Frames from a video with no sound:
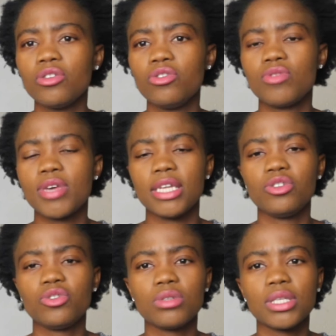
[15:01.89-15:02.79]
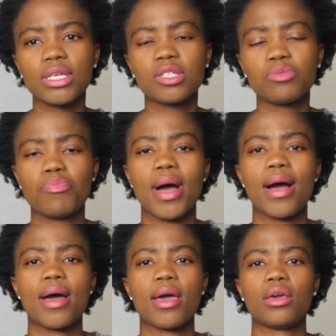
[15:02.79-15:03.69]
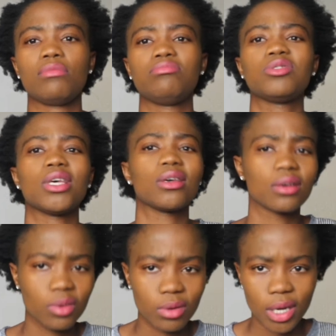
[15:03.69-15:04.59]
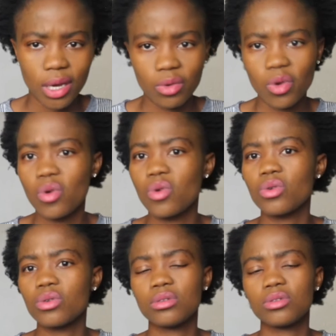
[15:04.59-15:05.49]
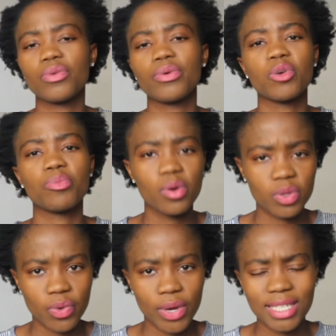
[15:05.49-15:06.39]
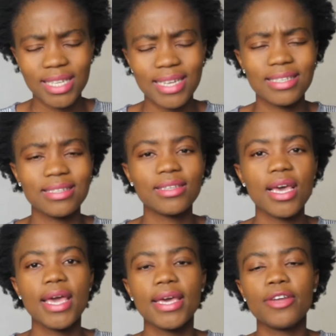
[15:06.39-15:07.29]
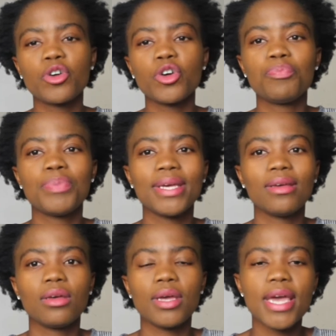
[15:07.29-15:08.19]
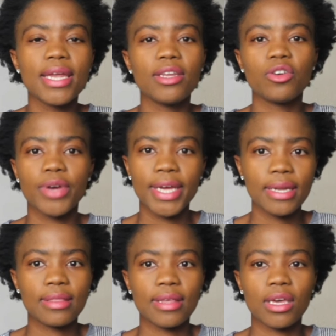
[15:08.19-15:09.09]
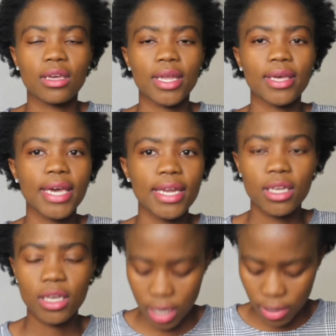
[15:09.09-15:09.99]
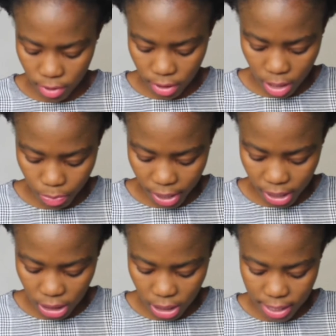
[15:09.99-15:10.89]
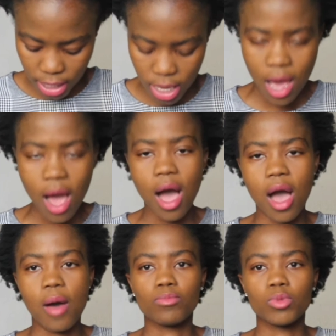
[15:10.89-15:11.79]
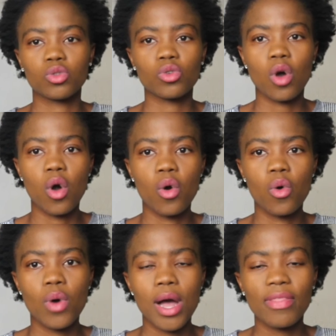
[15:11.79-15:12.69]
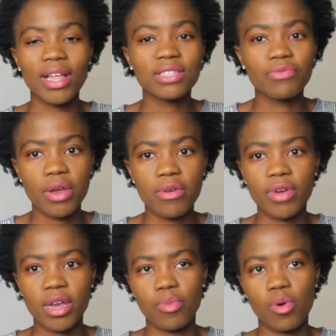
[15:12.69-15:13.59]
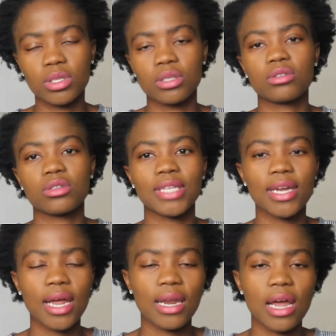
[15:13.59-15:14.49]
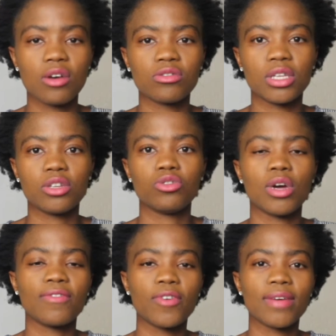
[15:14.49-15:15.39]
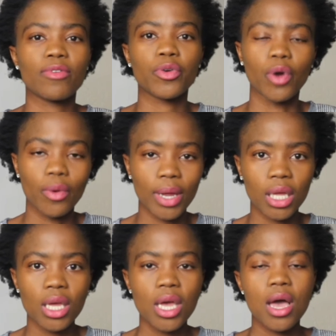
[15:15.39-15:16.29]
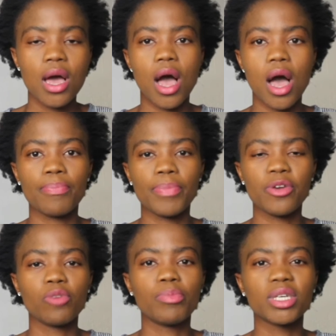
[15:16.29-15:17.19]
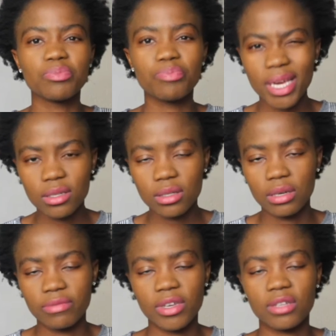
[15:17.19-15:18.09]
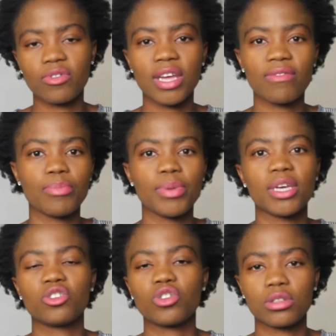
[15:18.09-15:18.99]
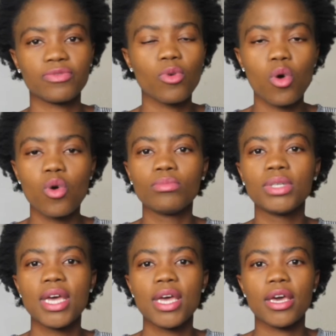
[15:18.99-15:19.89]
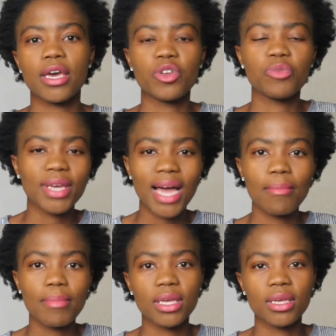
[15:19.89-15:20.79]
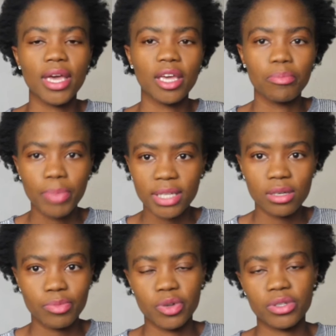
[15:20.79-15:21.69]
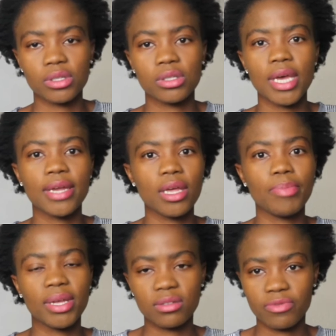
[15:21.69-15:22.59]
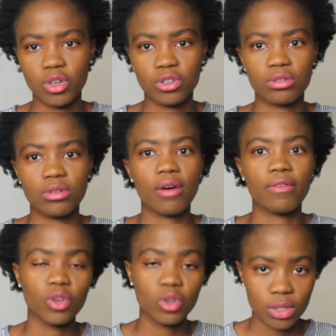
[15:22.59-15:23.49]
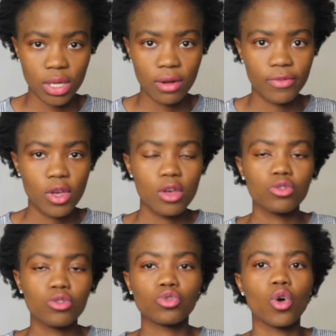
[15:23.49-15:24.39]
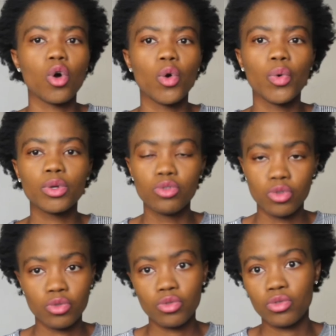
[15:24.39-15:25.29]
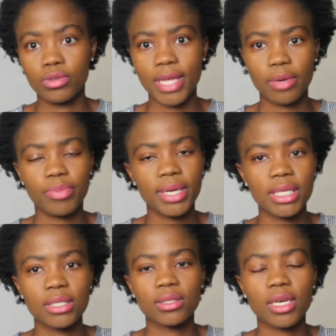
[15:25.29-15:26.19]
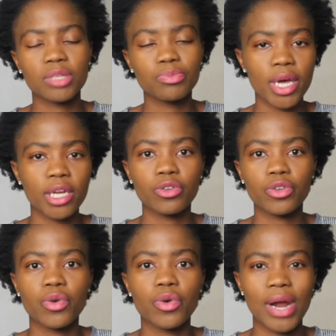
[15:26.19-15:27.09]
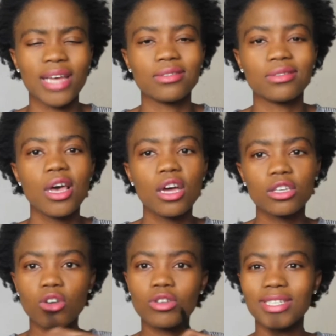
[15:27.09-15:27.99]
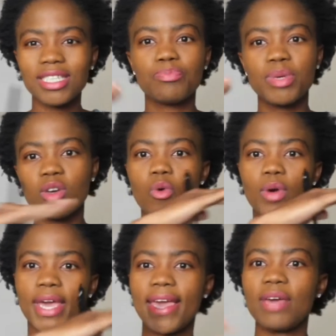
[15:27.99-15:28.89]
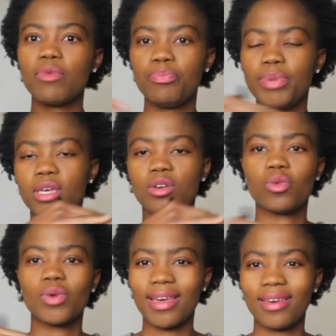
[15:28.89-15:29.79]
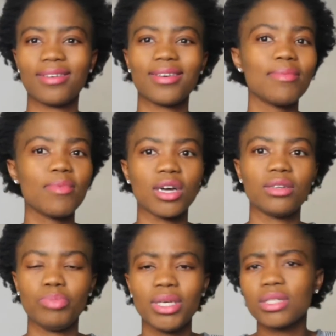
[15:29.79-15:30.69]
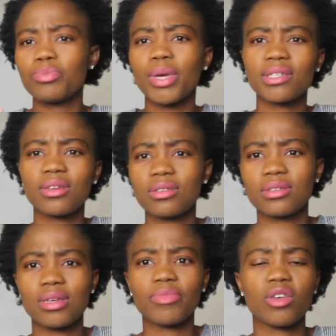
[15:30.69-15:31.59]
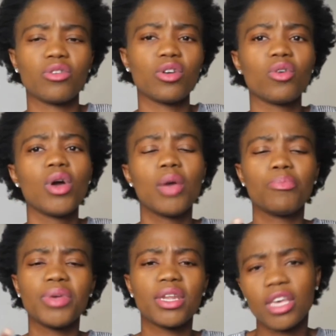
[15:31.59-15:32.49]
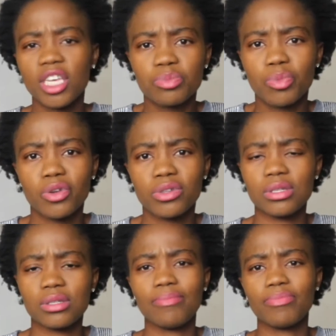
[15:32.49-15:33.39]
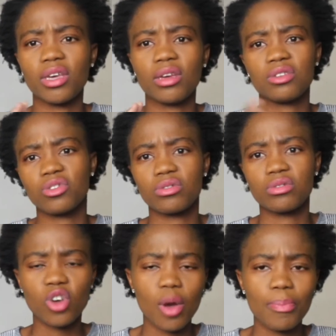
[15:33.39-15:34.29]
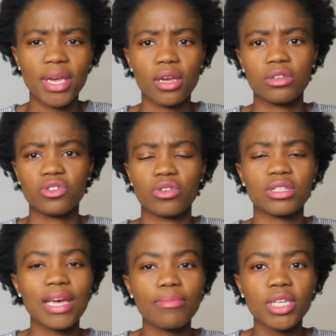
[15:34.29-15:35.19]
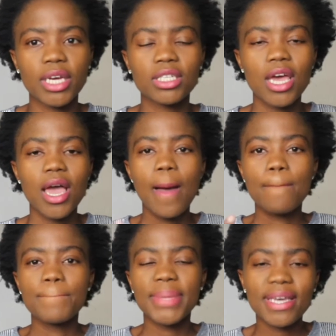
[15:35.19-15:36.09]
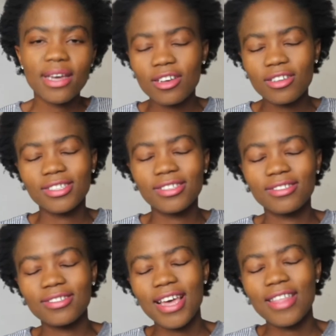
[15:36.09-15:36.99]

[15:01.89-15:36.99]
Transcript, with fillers: you can do this by taking an online course doing your postgrad studies it could be any or anything like any and everything basically um, so that's very very important because that allows that you are forever growing um, and your perspective is forever being transformed and you're becoming a better person and a better version of yourself so do do that please expand your horizons don't just be okay with being okay come on be a specialist in something you know be an expert in something in a certain topic in a certain subject because